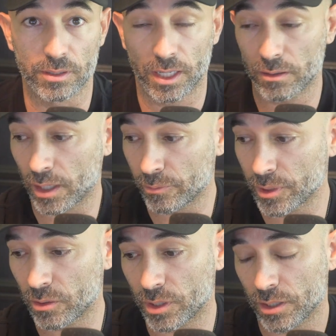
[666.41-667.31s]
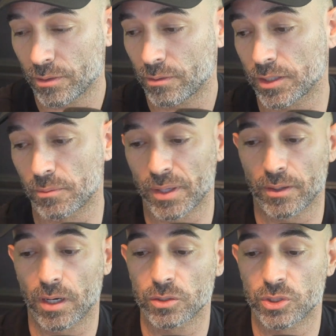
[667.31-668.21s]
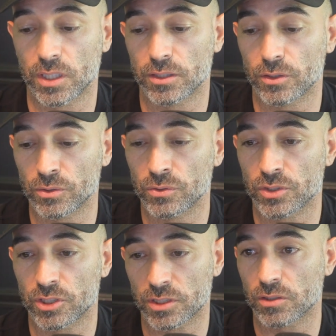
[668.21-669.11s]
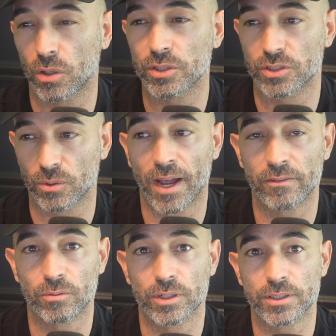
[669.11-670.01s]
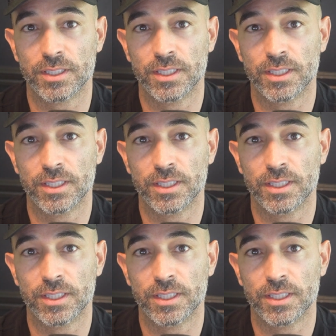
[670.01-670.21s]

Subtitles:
I really don't care like the methodology that you use, just as long as you have one.